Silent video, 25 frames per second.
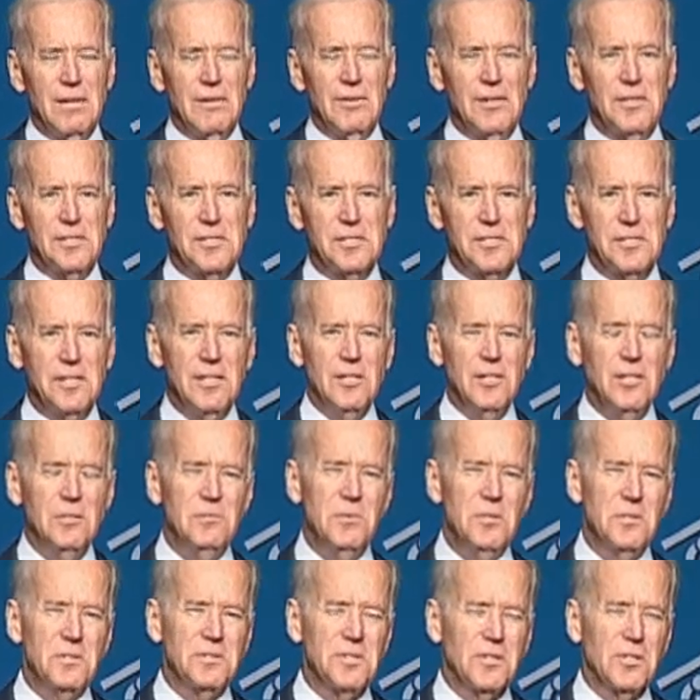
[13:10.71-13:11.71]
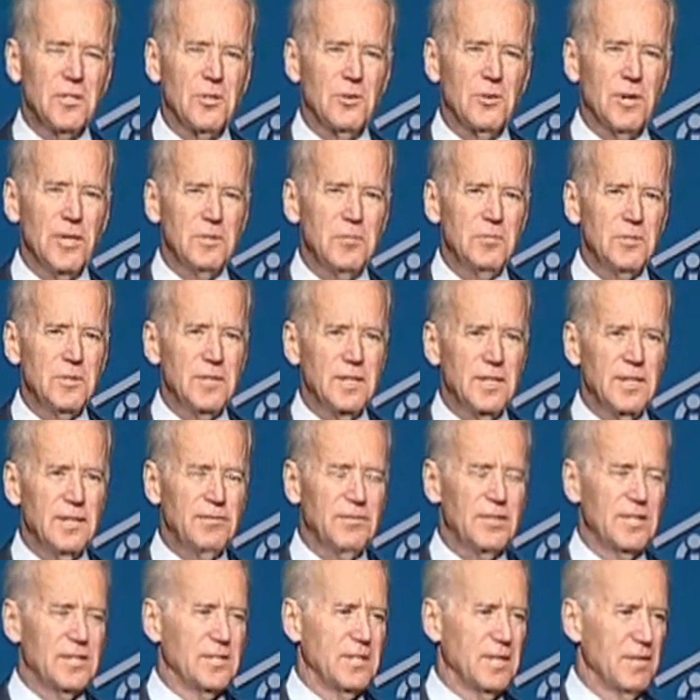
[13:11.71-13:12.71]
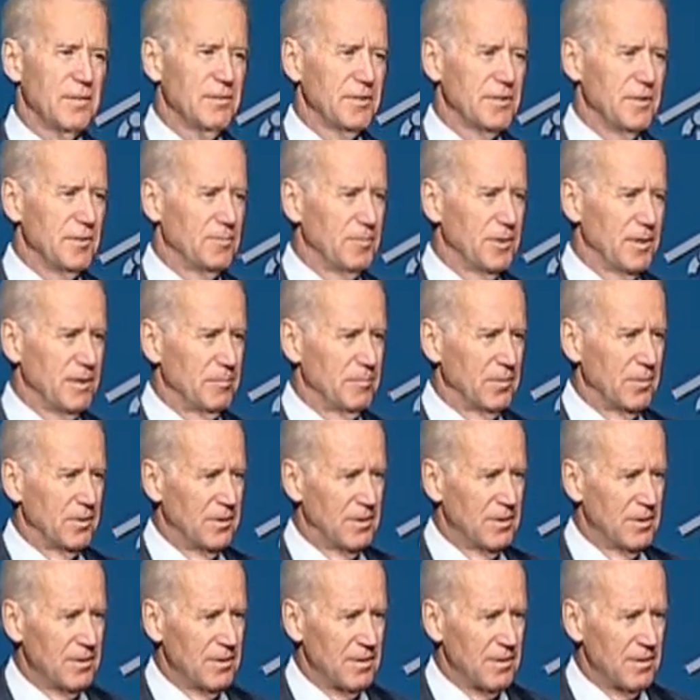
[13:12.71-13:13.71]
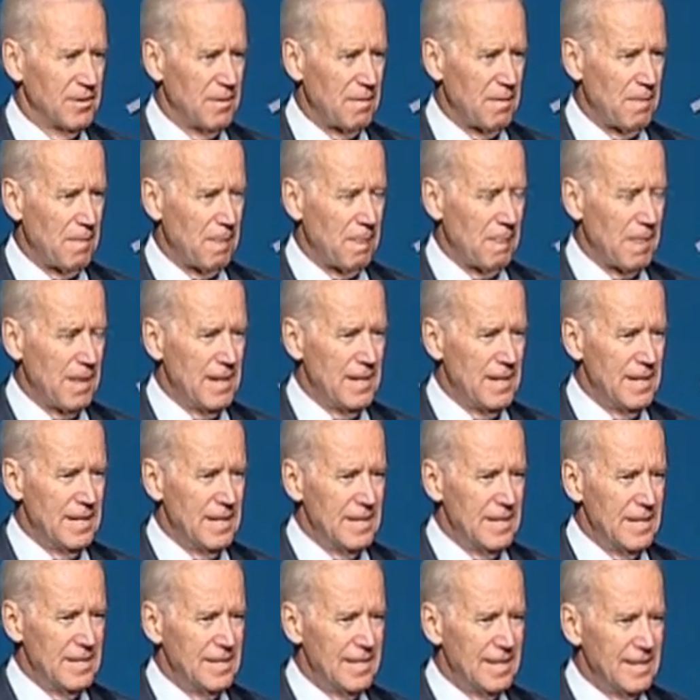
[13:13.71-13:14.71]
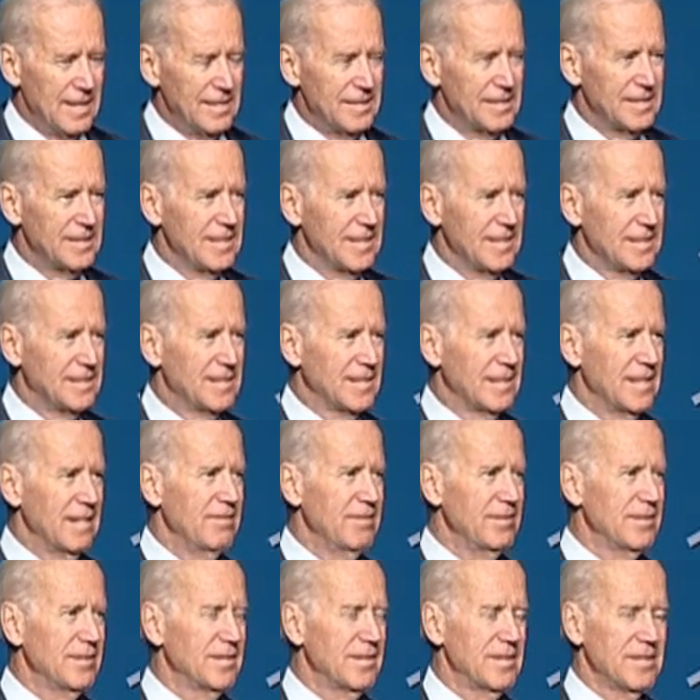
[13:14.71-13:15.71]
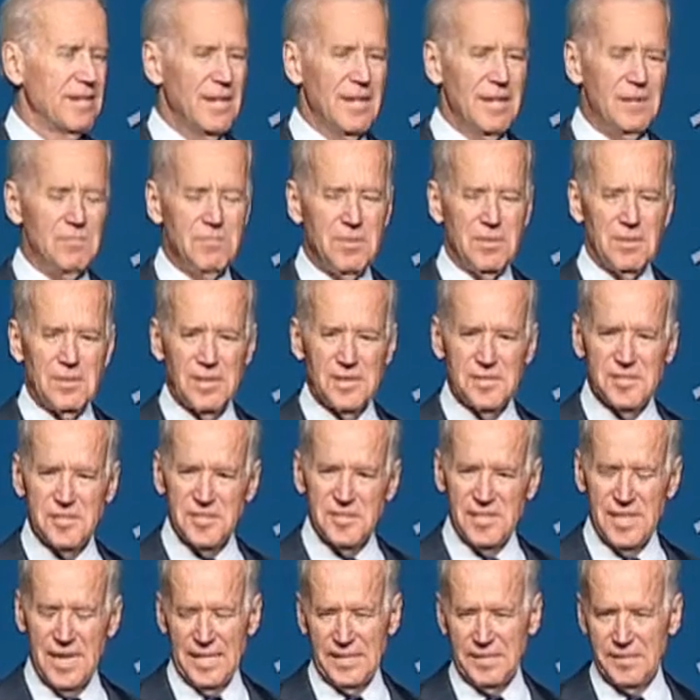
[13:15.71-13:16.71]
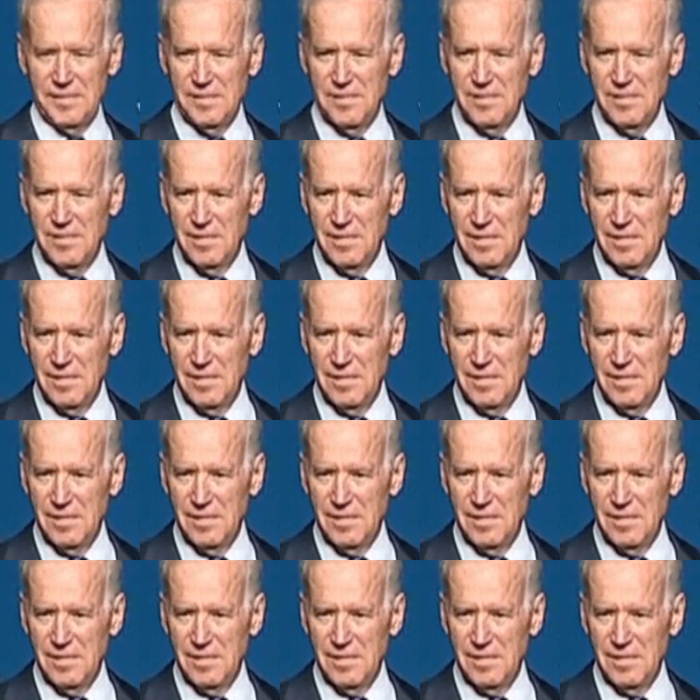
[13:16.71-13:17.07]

the single most incredible gift it's given to people is it's given to them a sense